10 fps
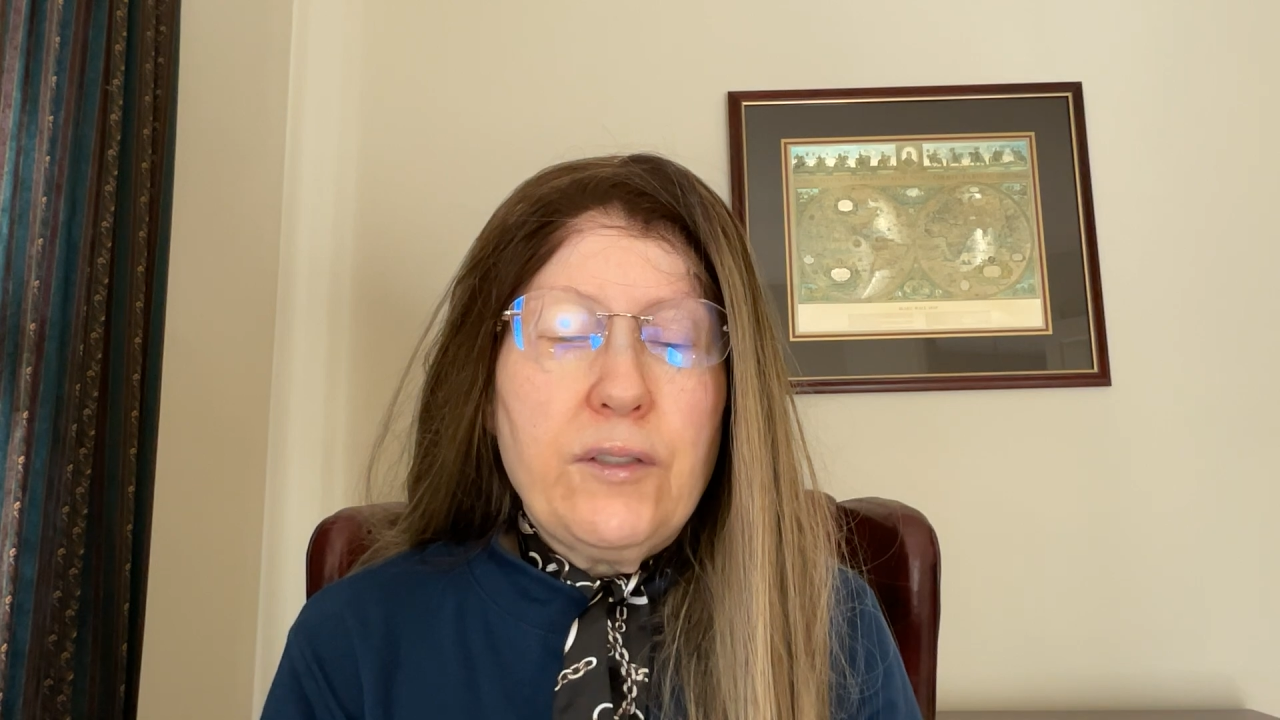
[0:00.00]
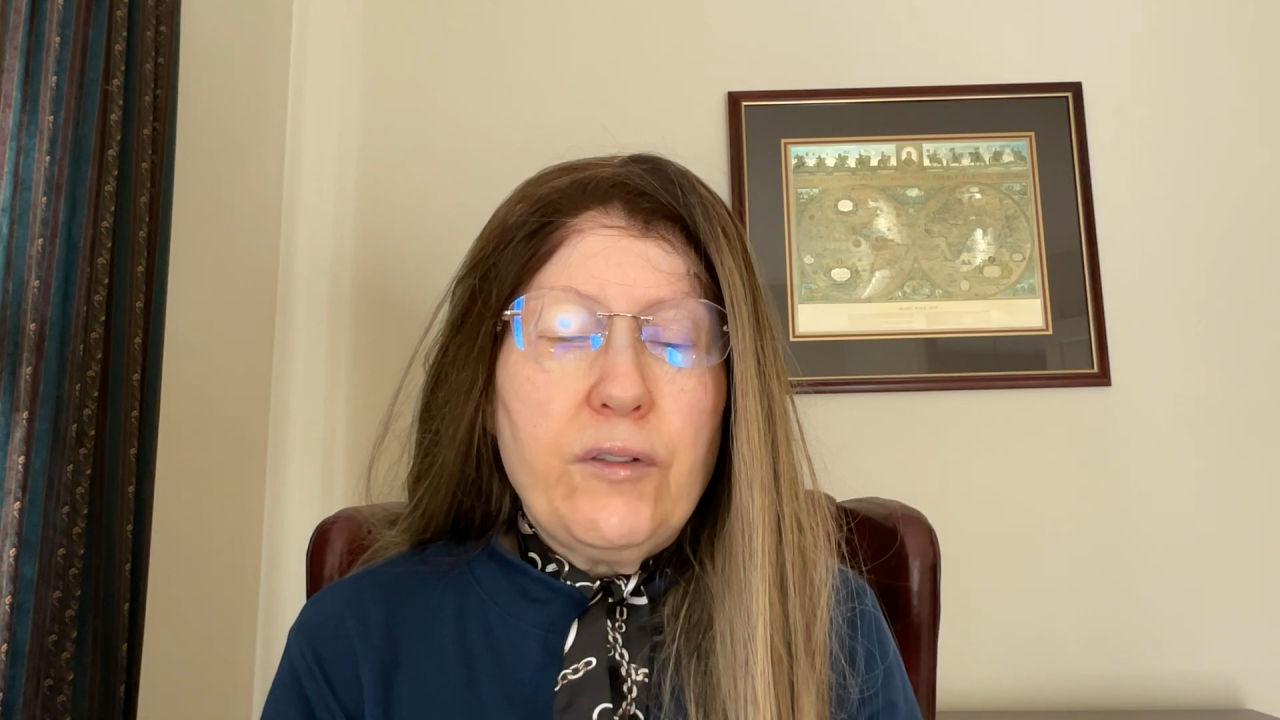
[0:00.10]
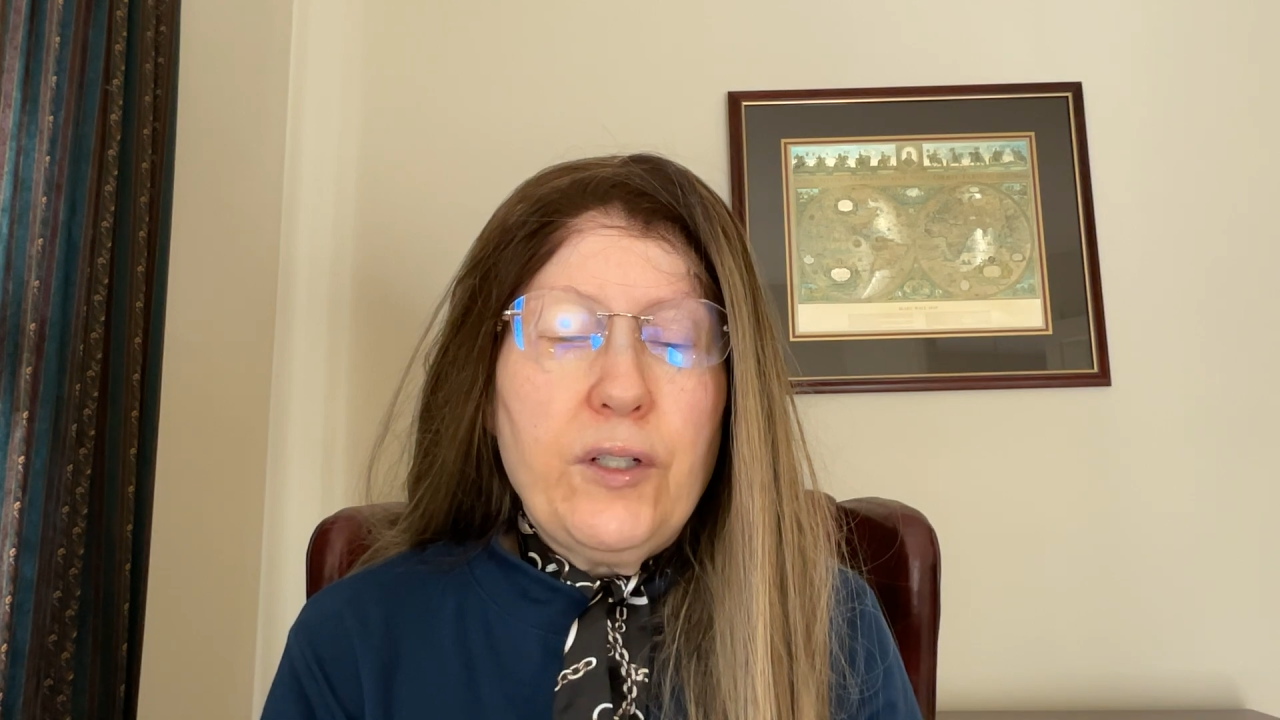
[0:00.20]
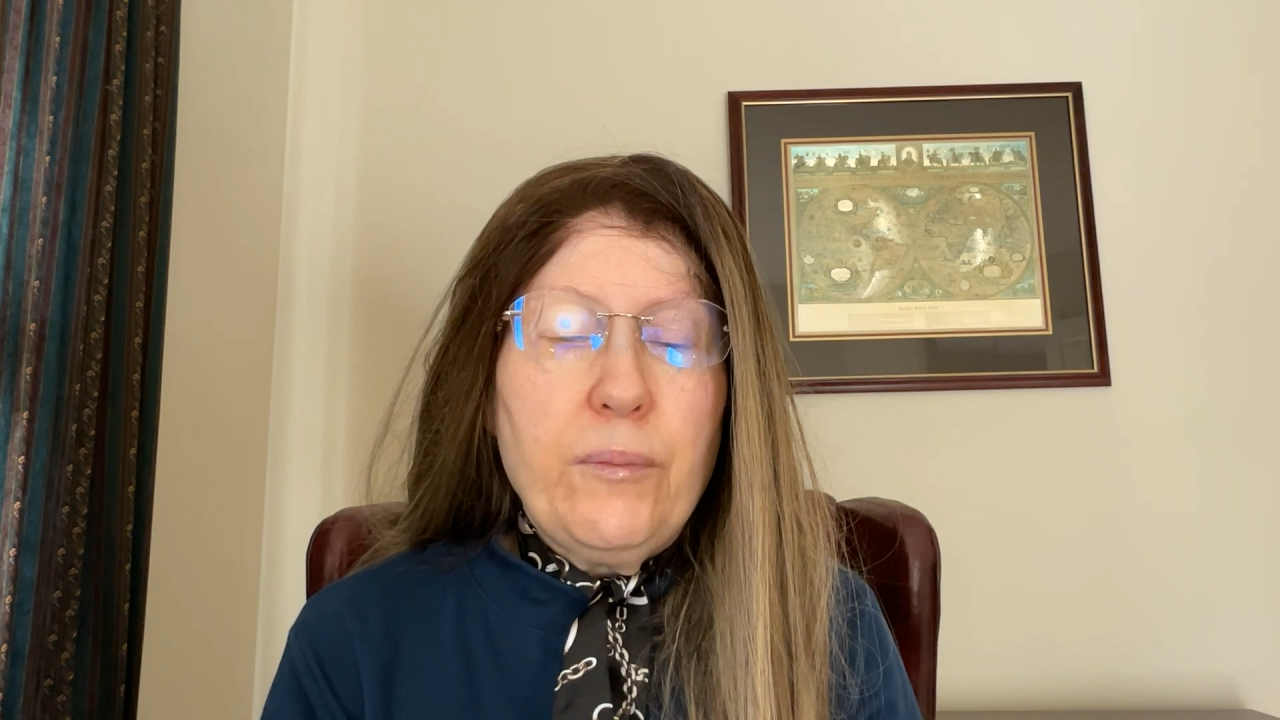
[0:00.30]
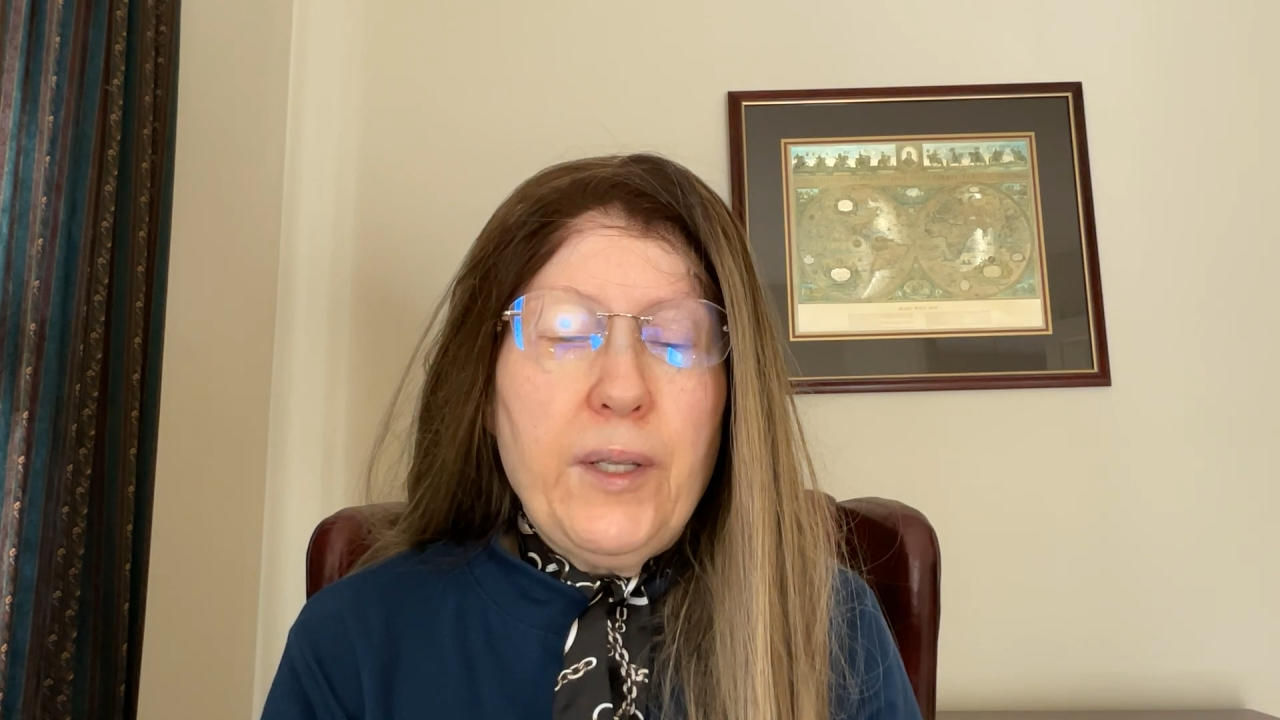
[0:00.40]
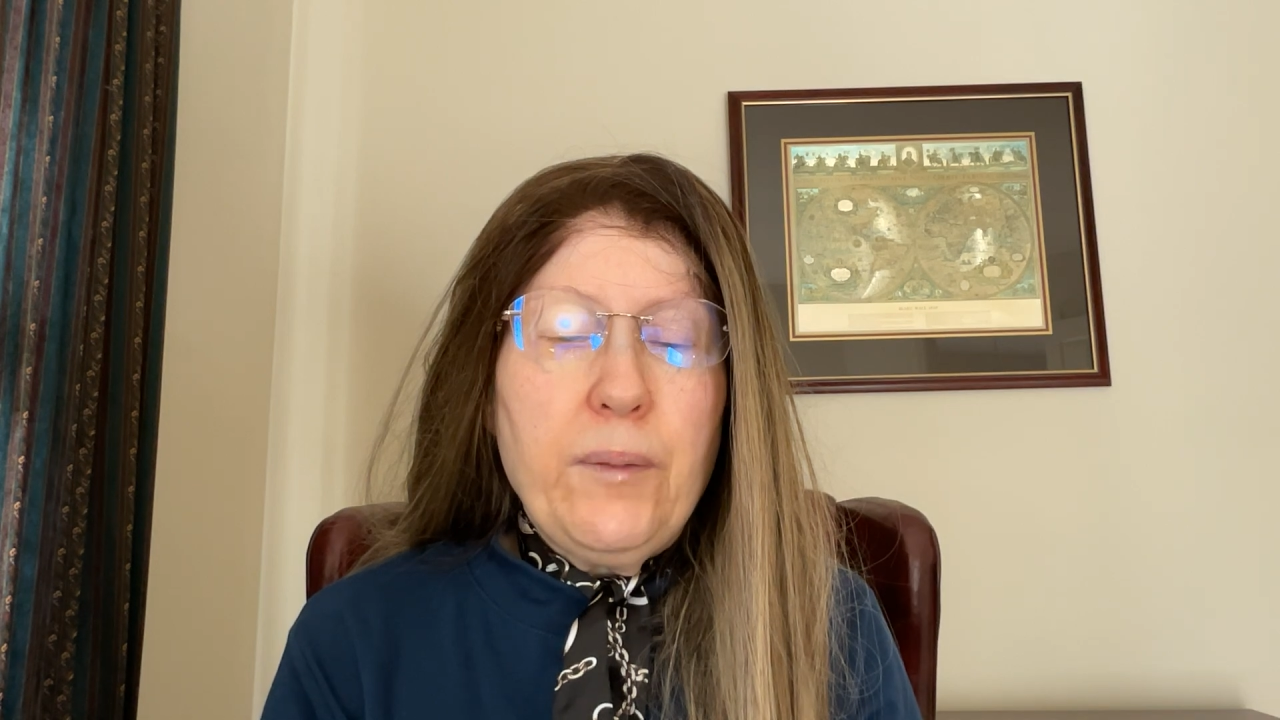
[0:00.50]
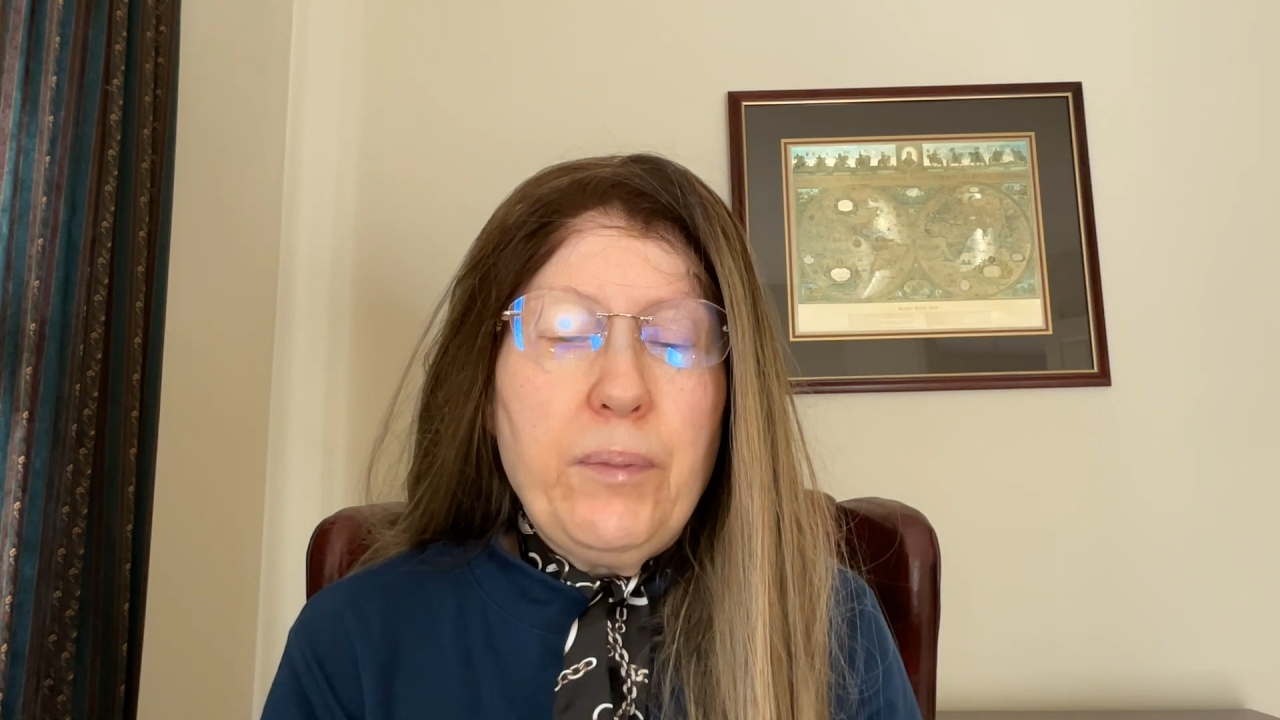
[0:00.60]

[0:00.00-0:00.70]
for your main